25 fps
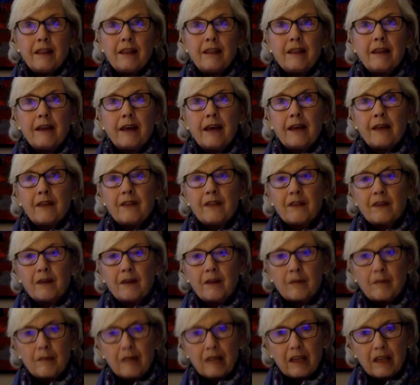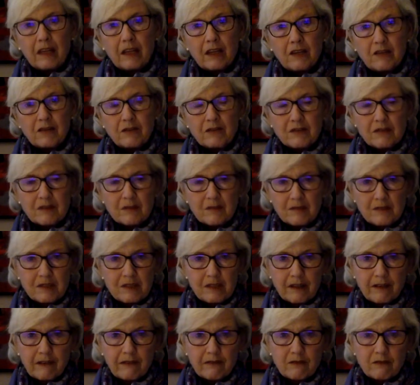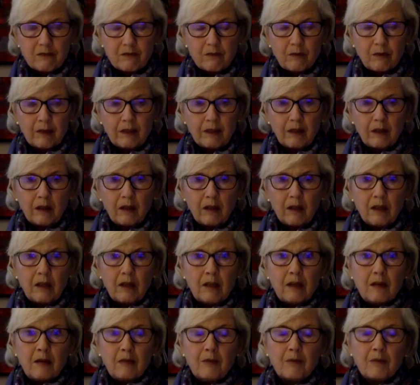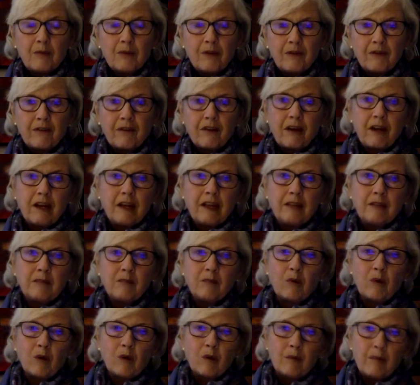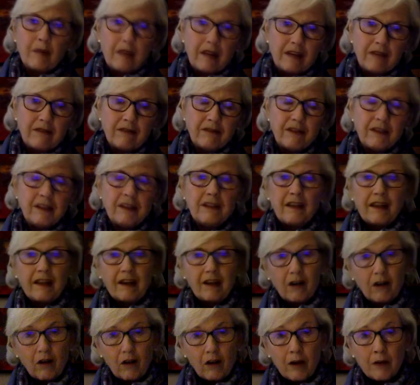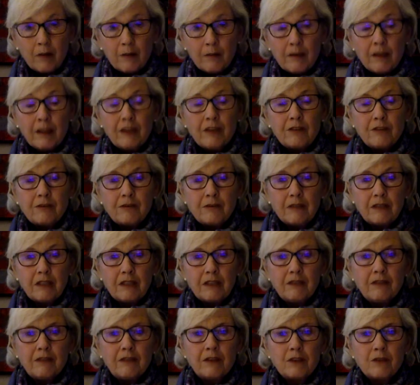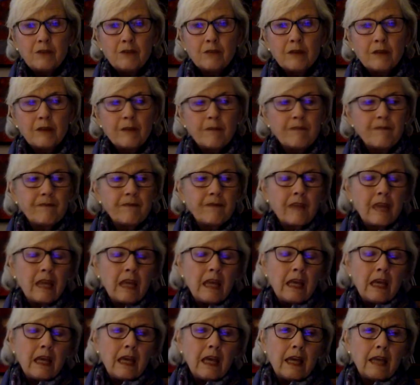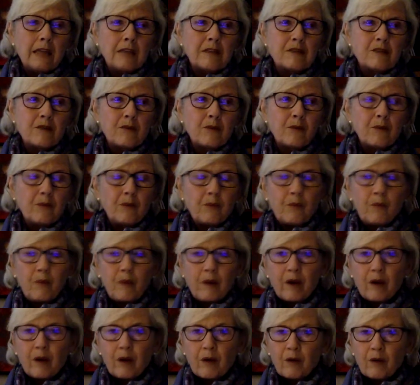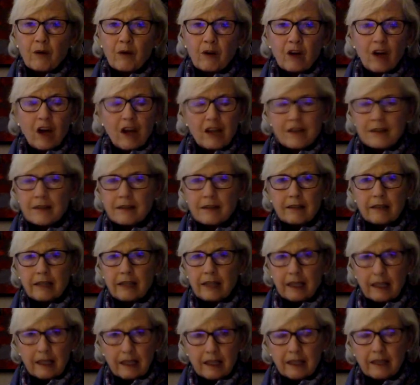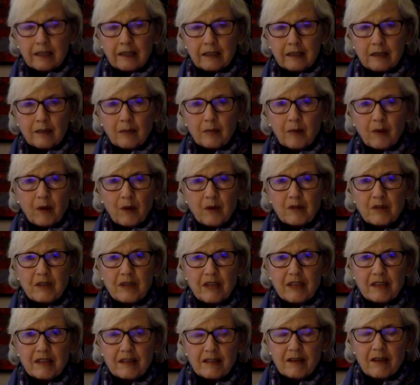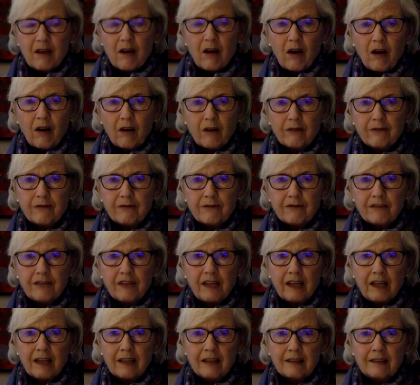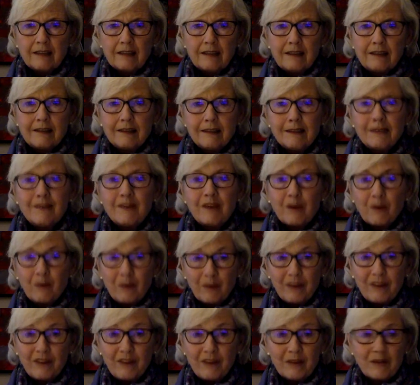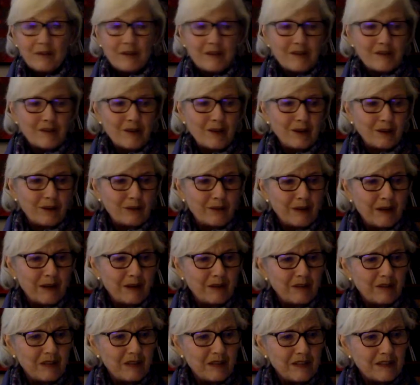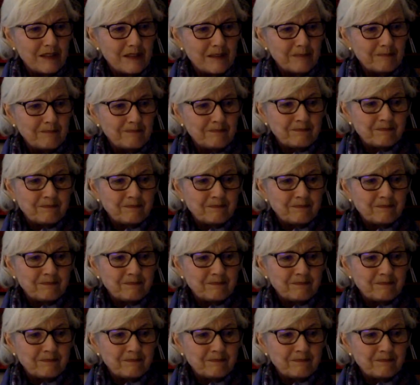that the medications themselves will provide more benefit than harm to an individual. And so we're constantly in the process of living with theories all around us.